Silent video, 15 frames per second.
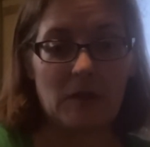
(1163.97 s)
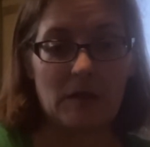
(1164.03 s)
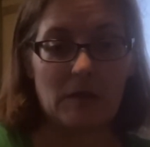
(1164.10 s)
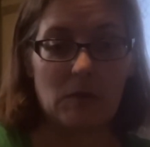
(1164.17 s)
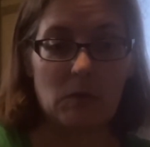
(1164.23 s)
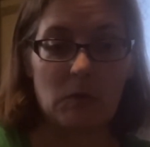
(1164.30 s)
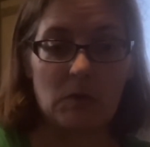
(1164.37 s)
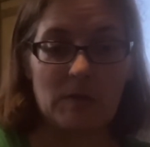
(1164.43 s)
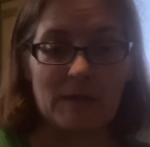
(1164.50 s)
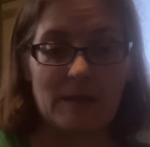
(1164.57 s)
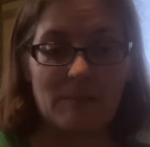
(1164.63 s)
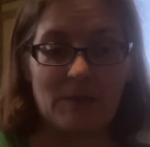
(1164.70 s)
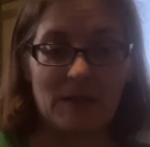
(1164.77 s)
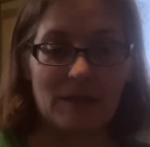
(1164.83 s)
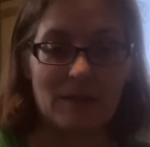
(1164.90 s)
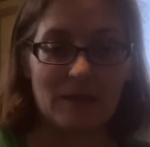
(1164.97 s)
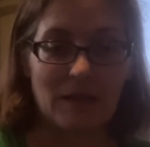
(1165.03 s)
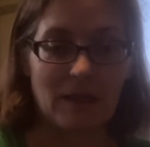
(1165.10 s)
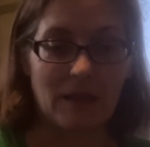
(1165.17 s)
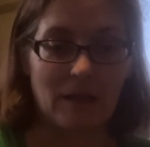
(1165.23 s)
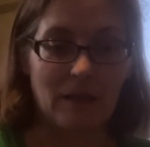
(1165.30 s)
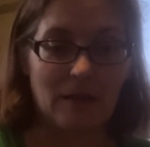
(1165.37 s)
a horde of zombies,
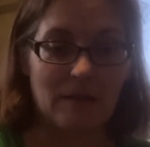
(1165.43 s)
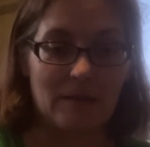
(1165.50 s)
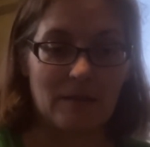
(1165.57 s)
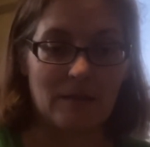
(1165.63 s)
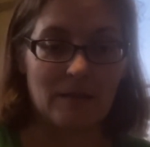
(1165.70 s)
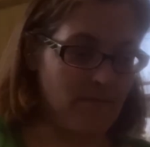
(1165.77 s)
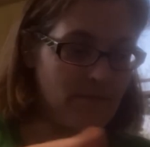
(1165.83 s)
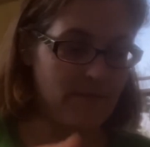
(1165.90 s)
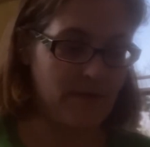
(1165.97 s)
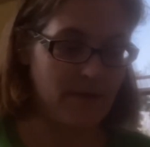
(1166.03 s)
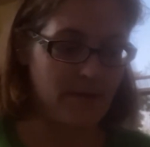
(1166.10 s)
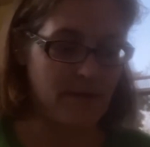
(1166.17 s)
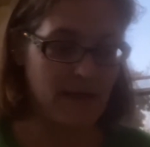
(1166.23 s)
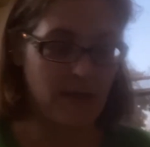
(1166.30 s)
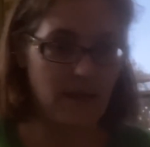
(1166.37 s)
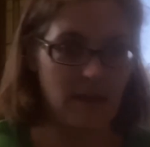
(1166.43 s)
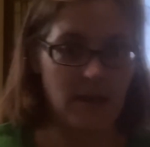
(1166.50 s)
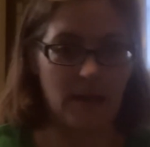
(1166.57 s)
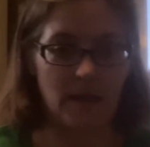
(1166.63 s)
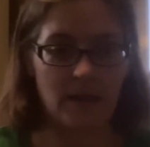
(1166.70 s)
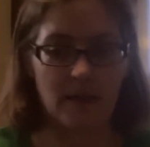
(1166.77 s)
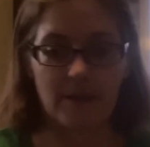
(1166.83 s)
and
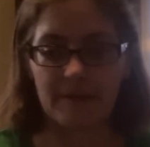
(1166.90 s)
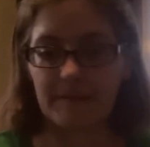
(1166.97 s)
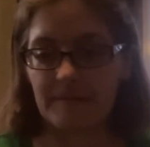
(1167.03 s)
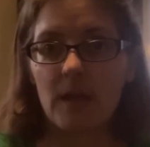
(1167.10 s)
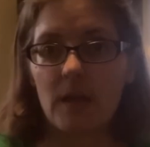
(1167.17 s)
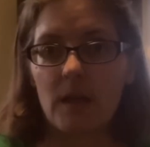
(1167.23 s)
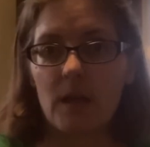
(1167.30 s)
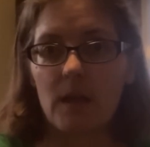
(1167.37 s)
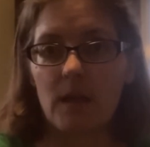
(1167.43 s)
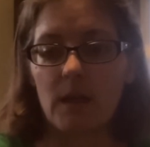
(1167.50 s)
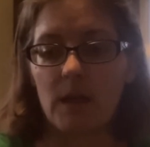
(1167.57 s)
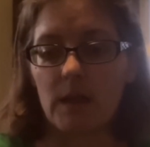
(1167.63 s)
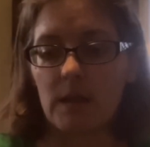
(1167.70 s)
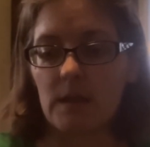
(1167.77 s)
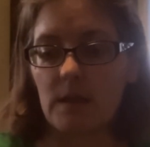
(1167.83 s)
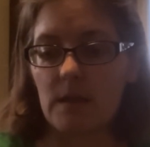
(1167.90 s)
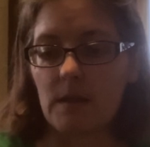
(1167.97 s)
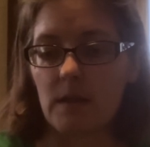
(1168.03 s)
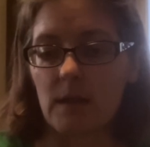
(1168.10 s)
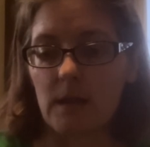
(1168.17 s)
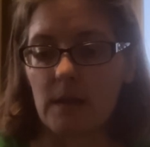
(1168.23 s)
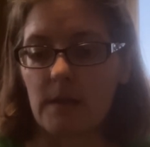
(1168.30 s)
they get
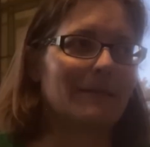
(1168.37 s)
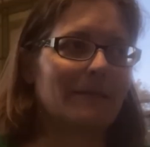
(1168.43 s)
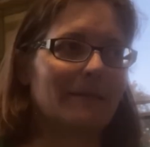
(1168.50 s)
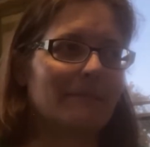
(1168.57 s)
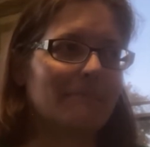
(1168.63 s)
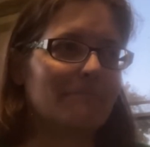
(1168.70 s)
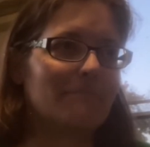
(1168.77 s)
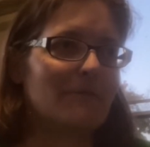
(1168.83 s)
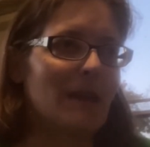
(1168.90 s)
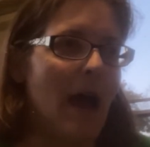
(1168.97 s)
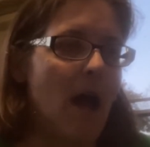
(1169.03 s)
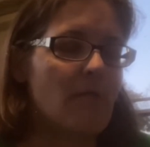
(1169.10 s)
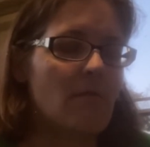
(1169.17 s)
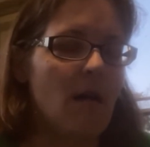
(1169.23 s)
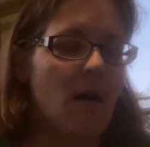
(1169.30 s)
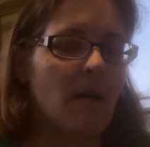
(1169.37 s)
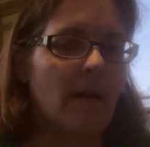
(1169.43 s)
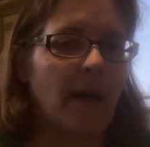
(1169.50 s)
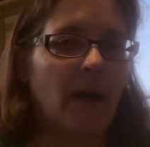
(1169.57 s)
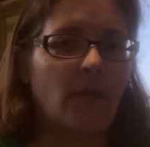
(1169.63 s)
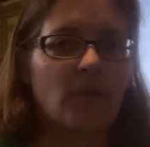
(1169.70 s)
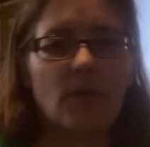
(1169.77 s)
stuck. Not long
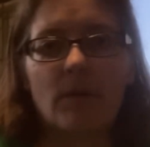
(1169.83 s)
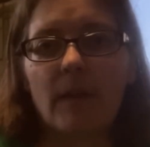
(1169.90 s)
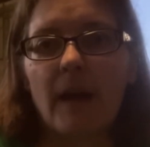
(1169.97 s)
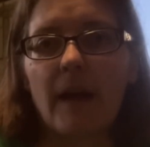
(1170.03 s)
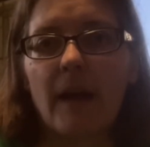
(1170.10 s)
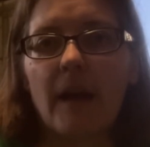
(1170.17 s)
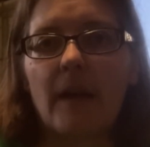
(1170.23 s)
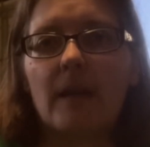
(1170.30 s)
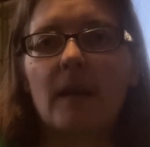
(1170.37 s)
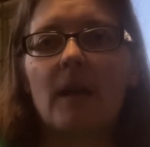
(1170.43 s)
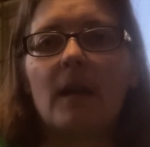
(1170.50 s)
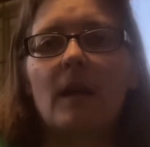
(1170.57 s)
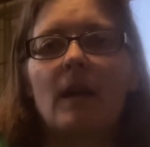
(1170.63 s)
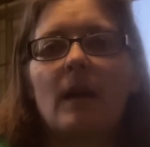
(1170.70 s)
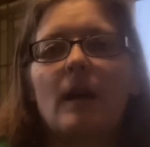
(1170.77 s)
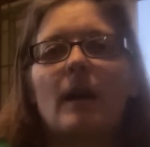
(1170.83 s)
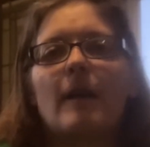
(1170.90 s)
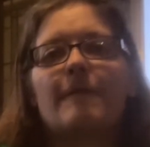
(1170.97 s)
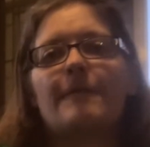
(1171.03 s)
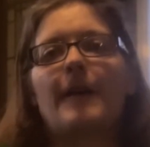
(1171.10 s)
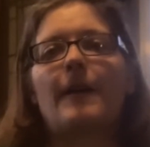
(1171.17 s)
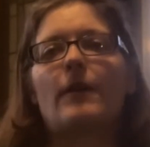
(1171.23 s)
after that, a
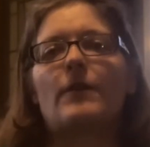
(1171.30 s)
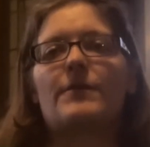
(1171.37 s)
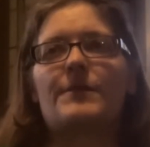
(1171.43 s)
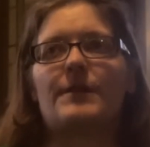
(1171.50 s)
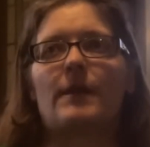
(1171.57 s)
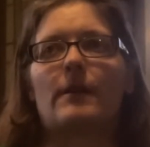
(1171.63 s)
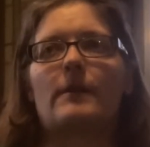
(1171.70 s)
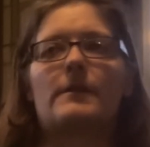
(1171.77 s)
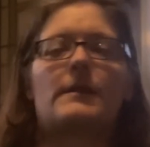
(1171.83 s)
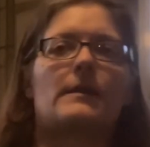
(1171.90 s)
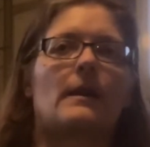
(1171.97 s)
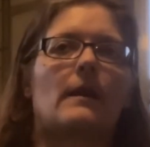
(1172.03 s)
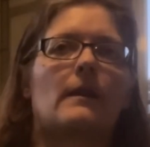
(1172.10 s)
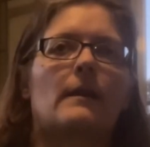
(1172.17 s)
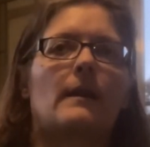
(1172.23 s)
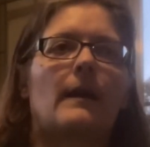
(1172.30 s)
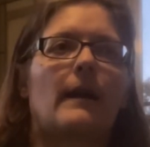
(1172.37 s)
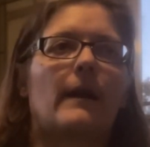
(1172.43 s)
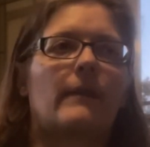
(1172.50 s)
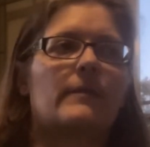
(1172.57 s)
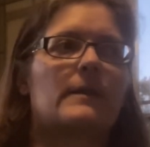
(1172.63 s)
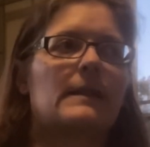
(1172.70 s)
fire starts and they
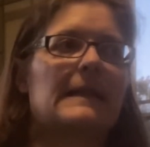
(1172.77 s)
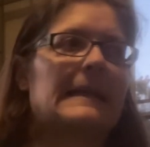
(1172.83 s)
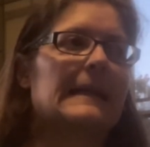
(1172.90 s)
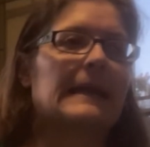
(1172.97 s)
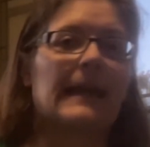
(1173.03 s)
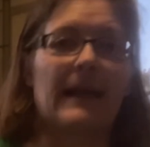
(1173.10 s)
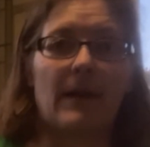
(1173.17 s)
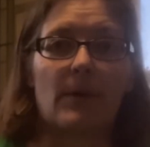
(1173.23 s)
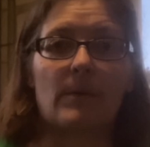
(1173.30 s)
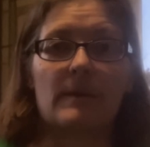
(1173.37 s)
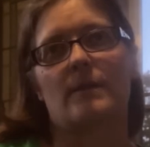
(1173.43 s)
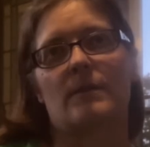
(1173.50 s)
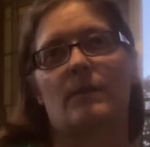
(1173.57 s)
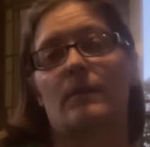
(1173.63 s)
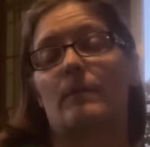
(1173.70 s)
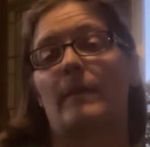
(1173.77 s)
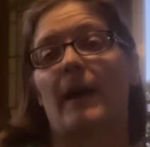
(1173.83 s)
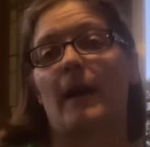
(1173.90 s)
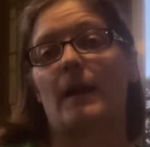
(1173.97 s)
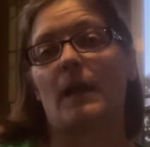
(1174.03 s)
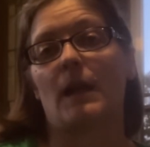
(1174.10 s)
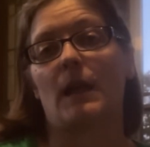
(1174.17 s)
have to get out. So they're
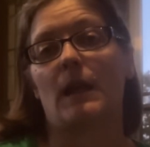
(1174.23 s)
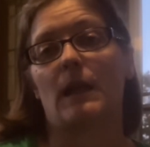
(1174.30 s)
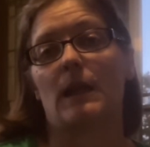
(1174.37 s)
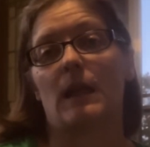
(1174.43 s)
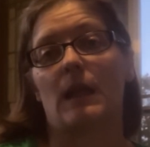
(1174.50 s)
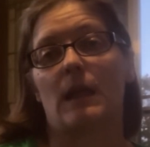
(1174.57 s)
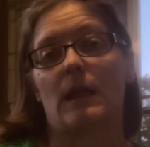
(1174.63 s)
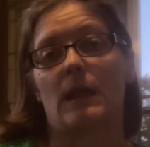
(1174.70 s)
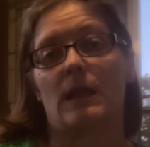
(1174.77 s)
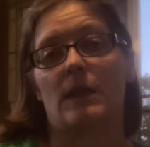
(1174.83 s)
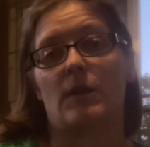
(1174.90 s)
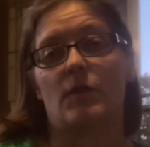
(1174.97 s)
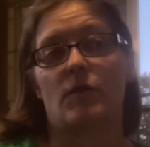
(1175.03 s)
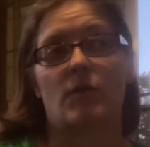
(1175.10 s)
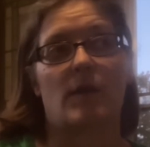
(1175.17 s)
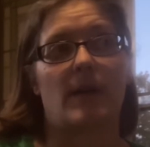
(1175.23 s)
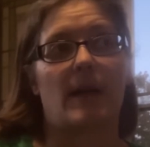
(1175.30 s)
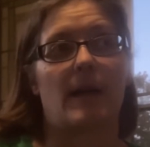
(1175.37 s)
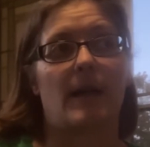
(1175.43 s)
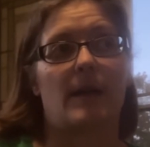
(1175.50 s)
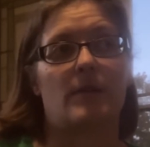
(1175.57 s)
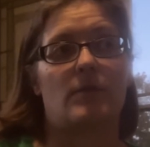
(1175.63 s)
back in the
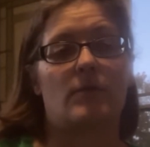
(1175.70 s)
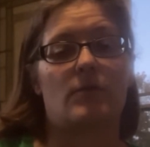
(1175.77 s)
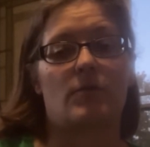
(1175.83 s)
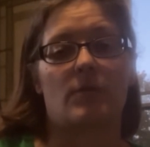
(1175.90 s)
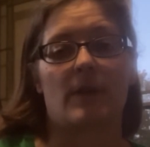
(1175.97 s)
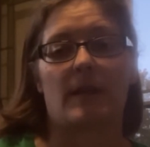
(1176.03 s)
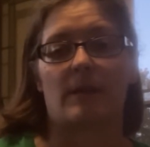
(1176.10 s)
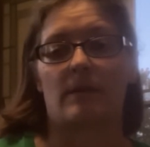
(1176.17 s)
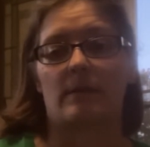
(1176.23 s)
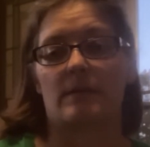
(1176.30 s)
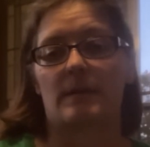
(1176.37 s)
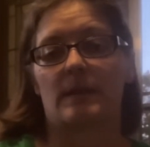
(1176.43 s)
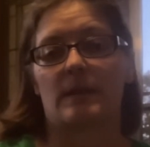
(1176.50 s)
trails.